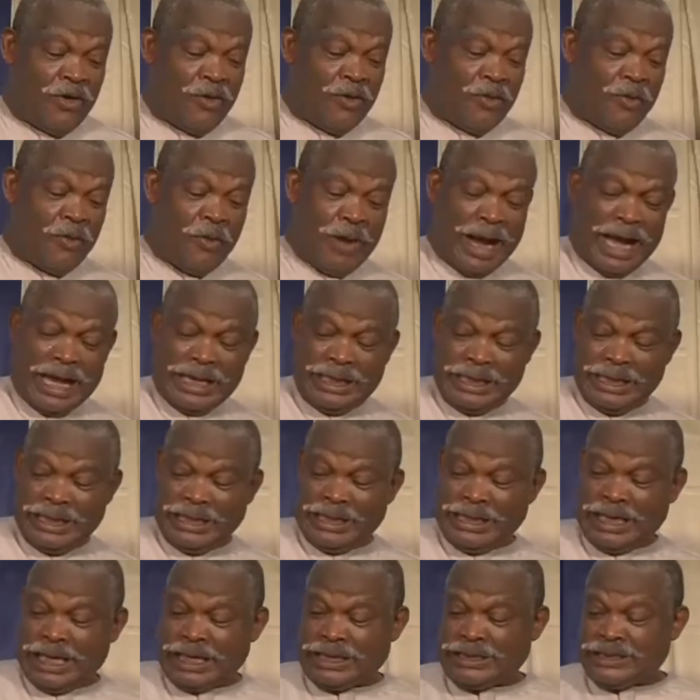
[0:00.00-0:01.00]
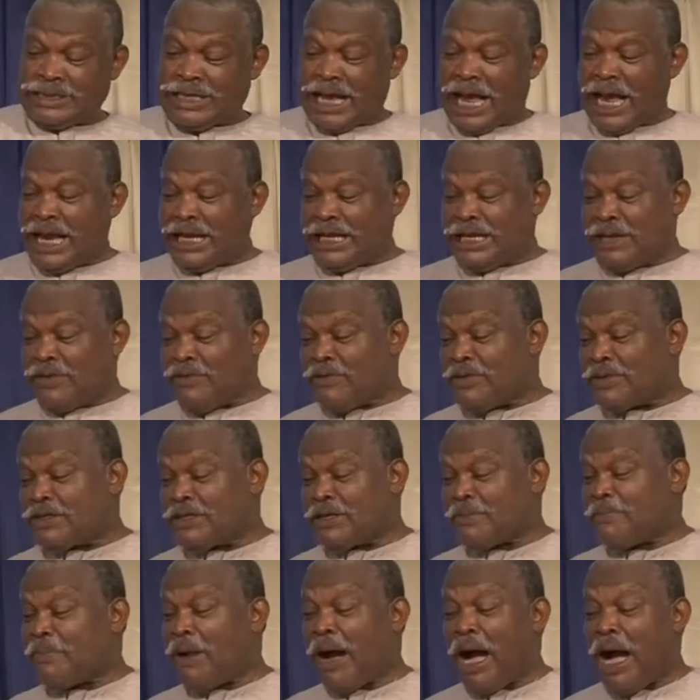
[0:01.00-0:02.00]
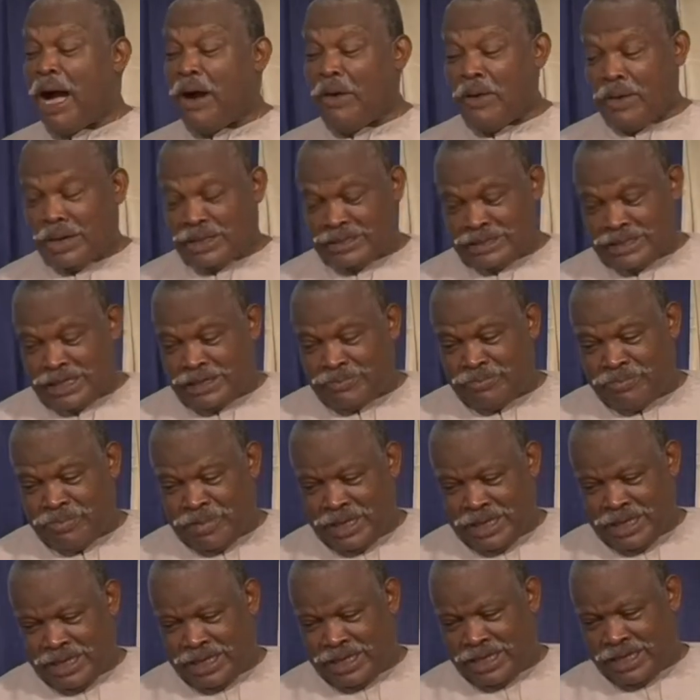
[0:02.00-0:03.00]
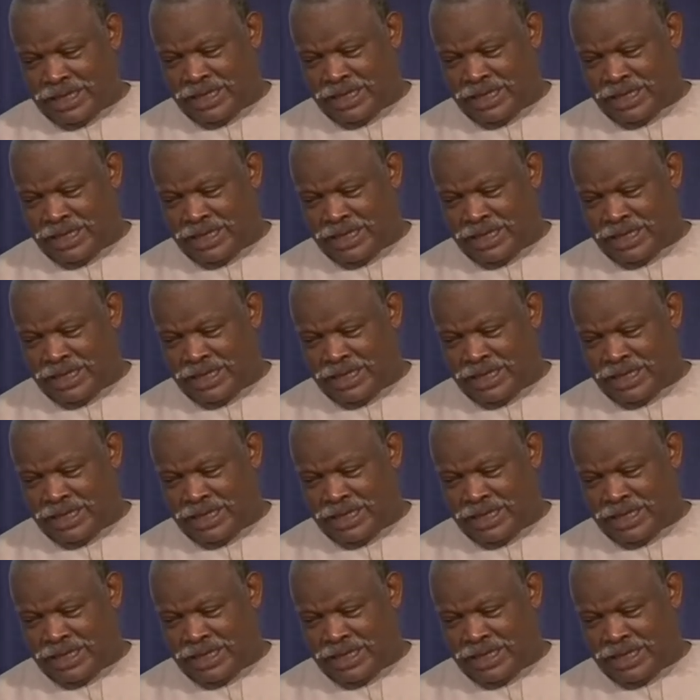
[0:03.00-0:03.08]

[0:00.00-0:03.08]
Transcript: wining and dining with the powers that be.